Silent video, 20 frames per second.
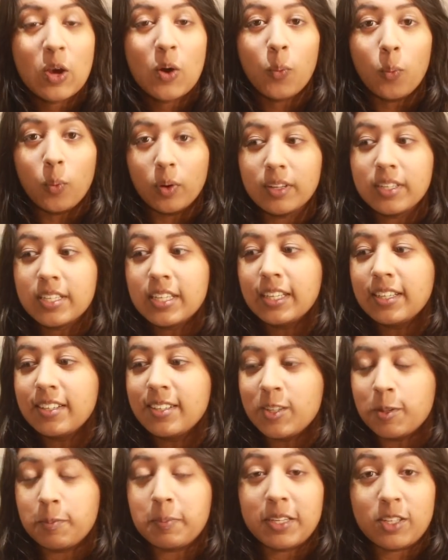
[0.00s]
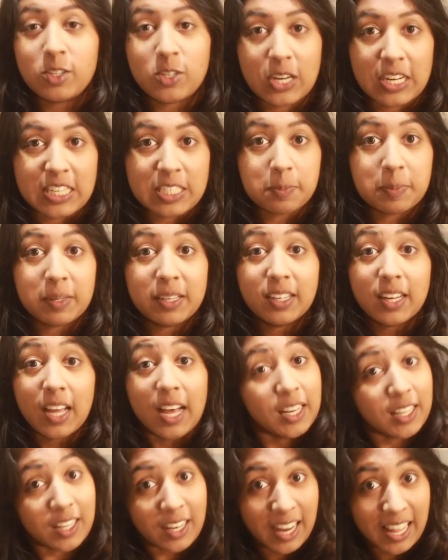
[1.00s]
wanted to be Jasmine
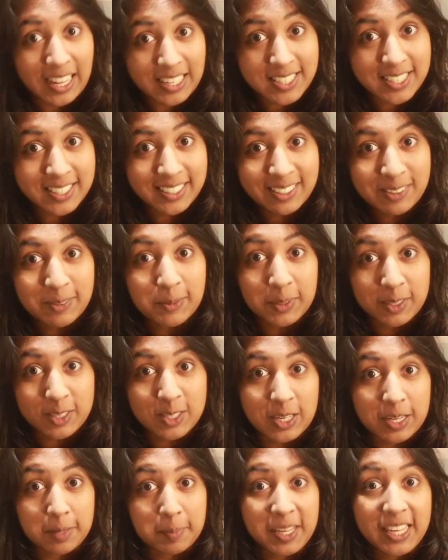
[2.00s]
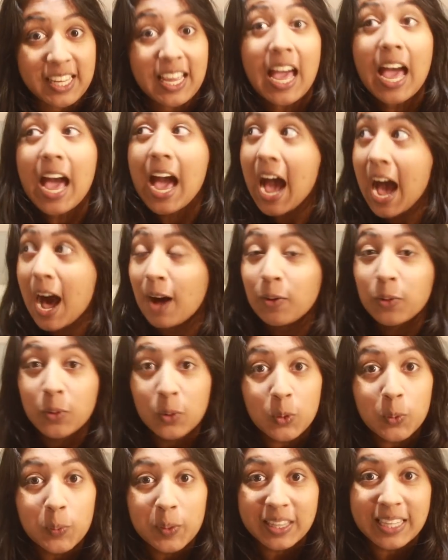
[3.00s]
and Aladdin with Jamie. How
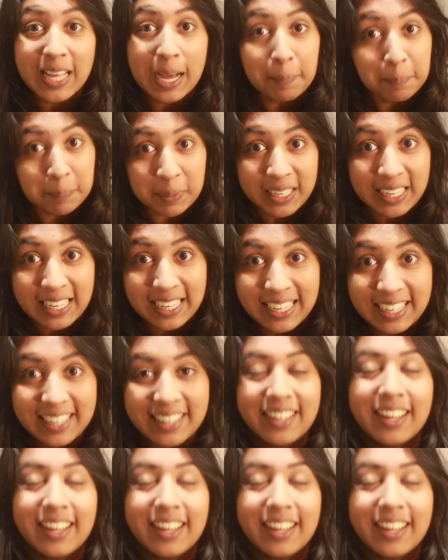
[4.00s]
cool would that be?